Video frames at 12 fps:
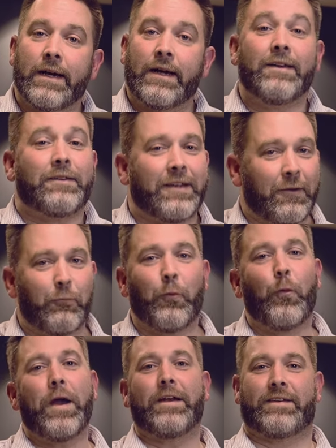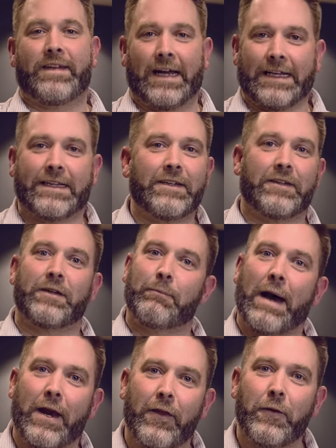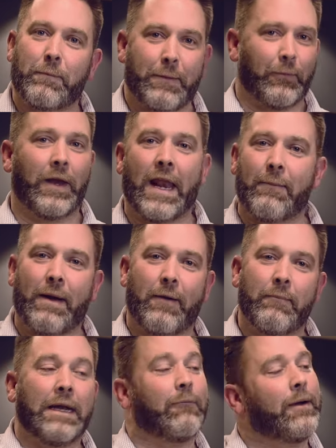I say, well, wait a second. This is about other people, not about me.